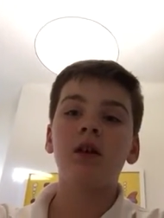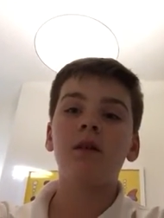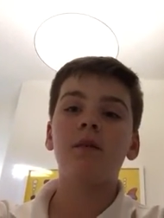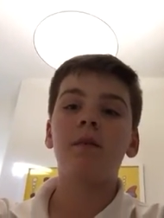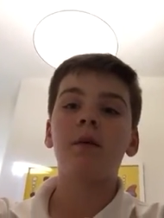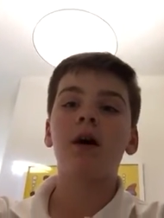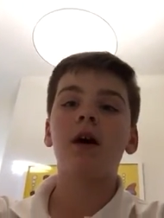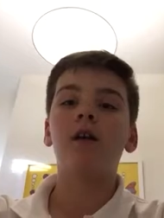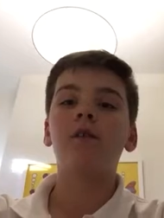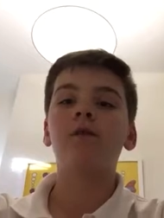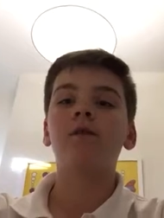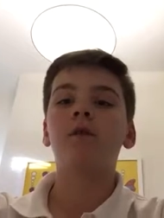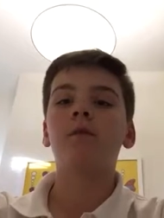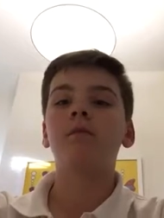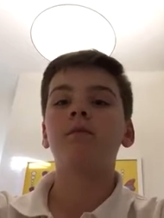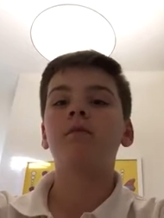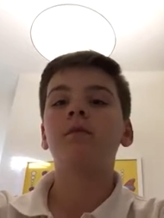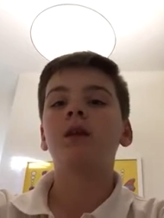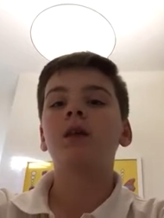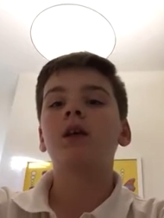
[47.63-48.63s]
Apart
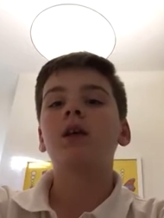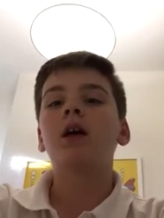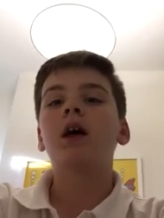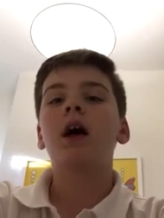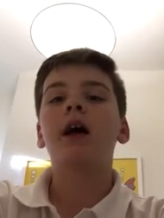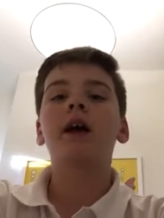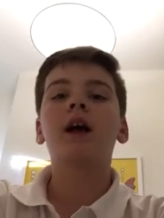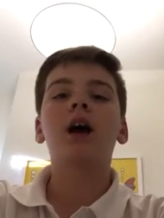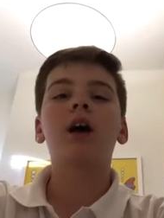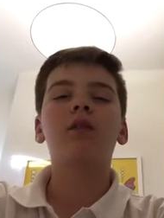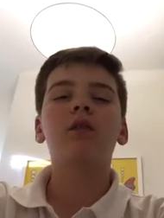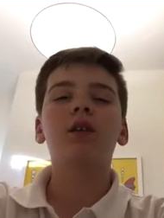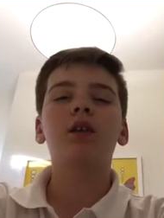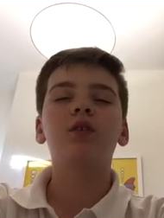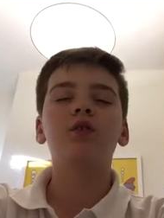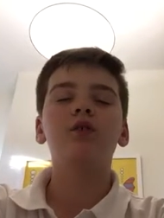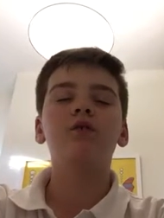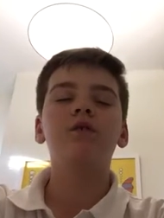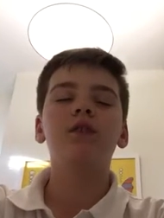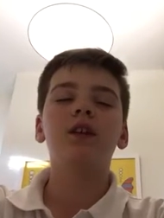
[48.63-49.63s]
from, I can't
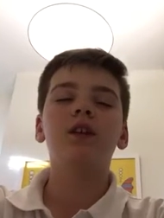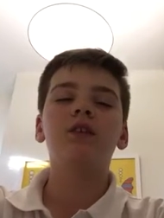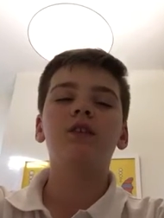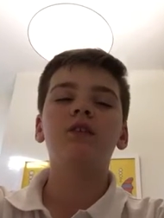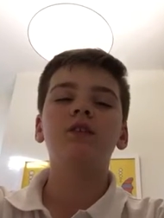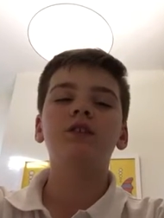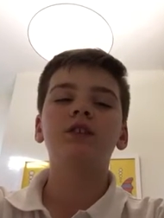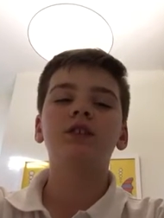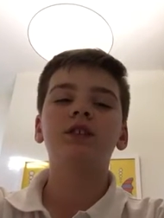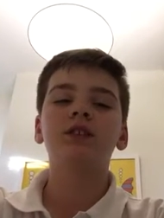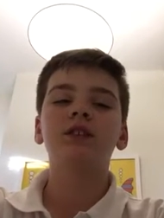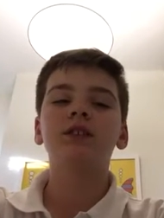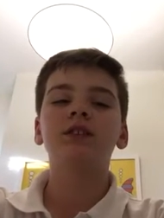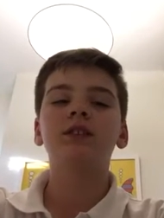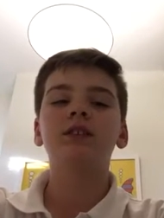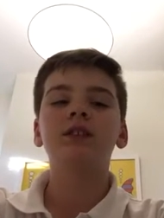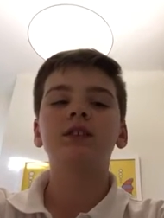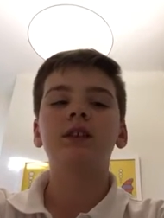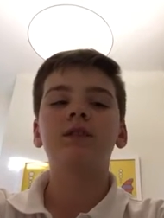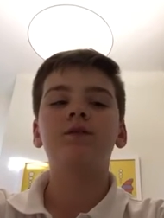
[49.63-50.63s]
really do videos because